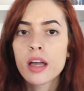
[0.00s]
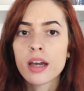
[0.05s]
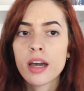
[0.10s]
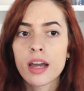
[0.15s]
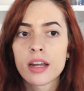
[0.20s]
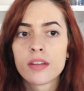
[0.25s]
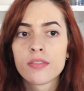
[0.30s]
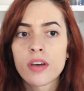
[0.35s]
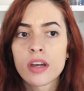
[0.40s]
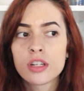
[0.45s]

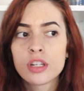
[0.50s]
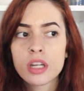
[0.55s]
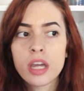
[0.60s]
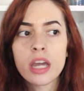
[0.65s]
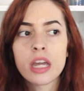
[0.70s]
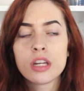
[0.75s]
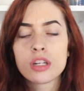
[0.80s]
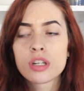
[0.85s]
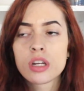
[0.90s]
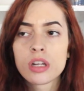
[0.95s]
kind of
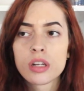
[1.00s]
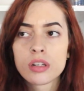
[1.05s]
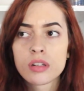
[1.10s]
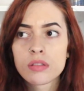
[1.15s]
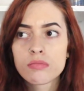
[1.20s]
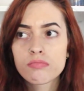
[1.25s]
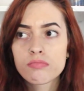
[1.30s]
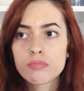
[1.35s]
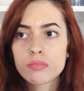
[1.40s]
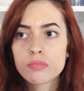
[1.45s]

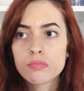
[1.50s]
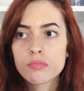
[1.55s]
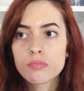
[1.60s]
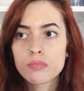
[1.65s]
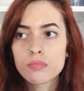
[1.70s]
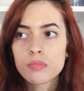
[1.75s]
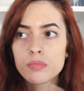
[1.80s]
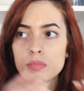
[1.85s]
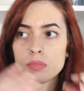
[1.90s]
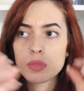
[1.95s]
education
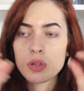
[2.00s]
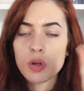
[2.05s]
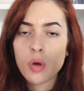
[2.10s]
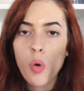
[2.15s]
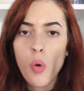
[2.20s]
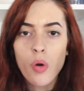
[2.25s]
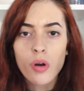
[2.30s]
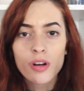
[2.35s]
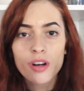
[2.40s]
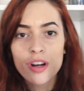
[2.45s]

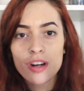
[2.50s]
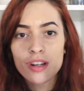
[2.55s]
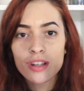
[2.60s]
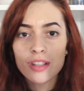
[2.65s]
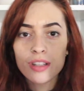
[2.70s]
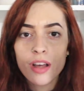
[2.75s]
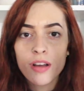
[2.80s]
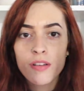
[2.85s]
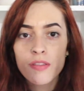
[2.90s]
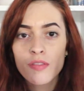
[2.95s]

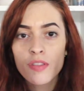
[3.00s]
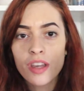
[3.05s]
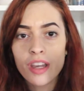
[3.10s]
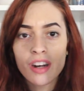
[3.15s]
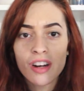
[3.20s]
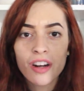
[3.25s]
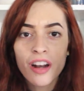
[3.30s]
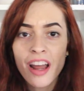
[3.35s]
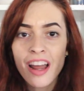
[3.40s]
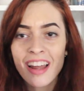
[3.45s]
corners of the
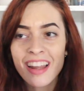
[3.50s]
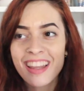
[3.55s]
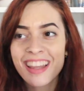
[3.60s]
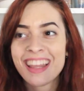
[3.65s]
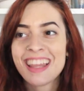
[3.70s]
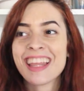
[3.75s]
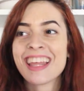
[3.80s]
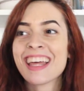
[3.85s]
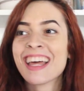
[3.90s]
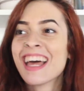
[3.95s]
internet
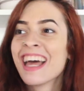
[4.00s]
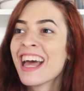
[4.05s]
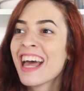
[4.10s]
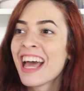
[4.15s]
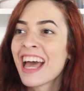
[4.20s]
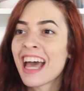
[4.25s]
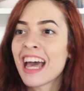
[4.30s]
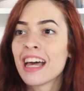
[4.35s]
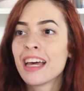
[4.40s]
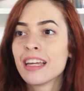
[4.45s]

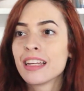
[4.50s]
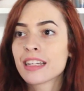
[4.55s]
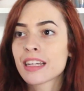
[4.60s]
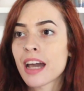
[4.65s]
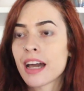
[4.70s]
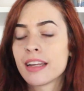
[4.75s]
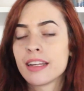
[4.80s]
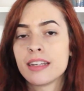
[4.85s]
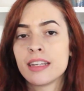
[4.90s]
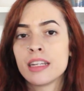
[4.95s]
and
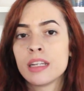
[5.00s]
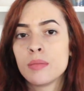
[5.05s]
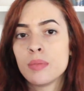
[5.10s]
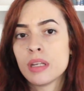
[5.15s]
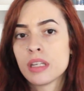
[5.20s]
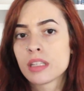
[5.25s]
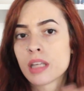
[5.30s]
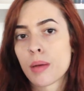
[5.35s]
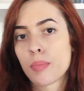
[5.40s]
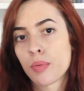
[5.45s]
kind of need to be
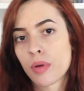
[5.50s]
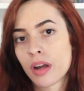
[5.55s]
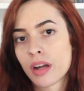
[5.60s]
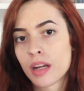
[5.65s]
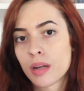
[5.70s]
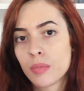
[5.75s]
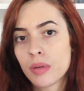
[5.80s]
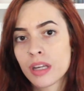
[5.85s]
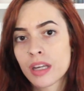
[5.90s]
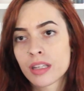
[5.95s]

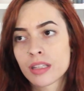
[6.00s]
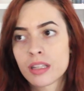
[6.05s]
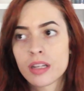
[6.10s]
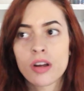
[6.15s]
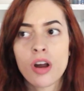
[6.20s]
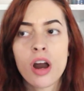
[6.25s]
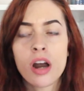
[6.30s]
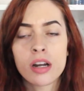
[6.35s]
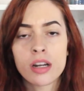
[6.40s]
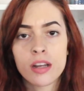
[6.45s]
separated, because
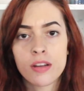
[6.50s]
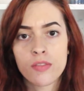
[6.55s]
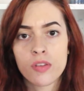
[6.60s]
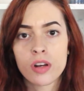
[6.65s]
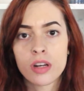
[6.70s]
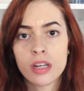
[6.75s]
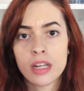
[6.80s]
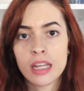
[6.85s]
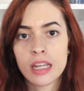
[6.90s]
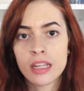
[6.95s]
there are
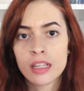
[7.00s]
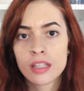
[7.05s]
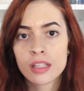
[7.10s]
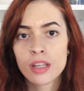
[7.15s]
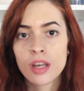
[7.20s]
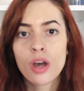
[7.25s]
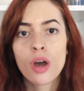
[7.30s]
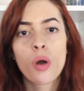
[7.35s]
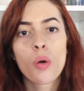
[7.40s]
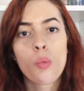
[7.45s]
different needs.
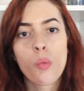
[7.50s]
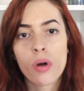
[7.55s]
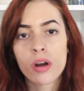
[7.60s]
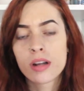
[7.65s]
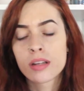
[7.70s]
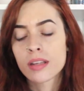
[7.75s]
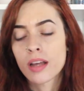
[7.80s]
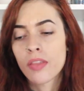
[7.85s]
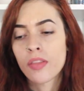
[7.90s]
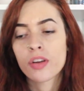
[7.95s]
One
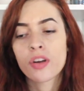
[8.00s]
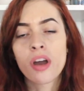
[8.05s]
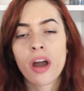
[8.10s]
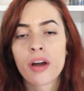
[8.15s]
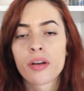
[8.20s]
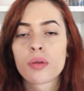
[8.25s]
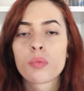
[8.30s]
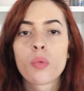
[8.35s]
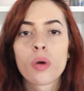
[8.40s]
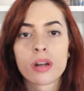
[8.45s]
is on the
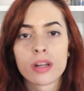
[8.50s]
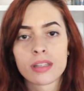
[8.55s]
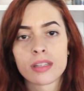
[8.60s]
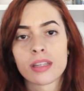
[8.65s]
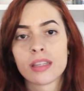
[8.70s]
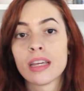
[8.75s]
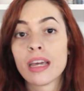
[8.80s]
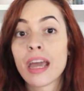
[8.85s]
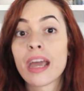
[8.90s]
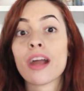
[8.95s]
ground and one is
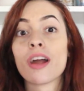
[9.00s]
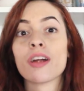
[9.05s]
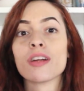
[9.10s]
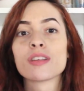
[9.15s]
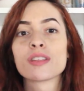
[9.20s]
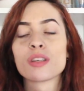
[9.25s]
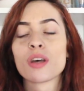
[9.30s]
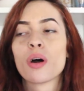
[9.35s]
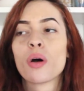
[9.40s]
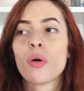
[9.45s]
in the air,
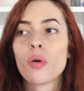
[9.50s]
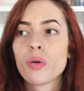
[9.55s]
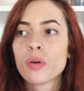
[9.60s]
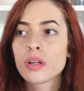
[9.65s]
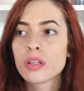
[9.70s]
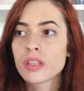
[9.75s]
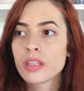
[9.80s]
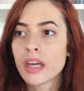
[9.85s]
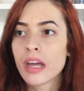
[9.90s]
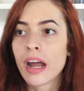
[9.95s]
so
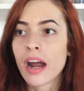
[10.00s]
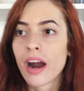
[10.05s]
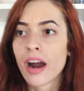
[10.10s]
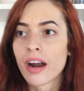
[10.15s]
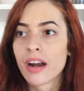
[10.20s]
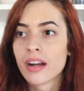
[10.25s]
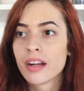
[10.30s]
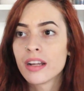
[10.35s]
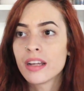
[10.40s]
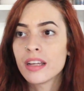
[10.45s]
they
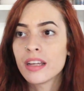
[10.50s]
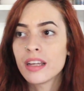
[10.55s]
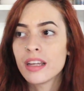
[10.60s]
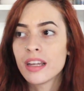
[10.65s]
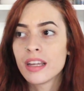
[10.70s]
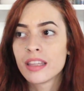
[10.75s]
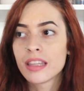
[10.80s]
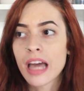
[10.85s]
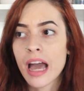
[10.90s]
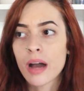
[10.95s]
are
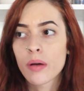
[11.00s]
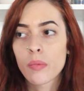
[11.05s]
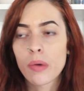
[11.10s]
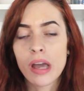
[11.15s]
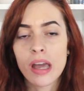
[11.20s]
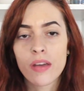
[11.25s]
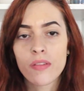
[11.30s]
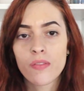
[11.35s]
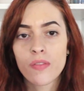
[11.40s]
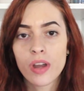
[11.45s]
in that
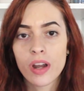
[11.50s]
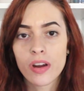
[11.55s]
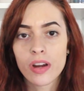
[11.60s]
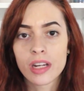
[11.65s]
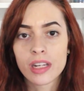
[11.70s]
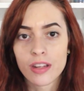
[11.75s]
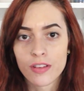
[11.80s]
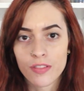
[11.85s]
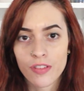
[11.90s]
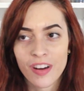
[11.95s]
way very
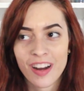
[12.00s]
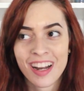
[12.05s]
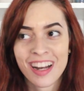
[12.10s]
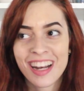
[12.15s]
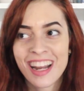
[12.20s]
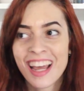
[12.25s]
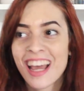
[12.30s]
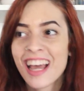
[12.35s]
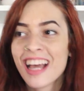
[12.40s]
different.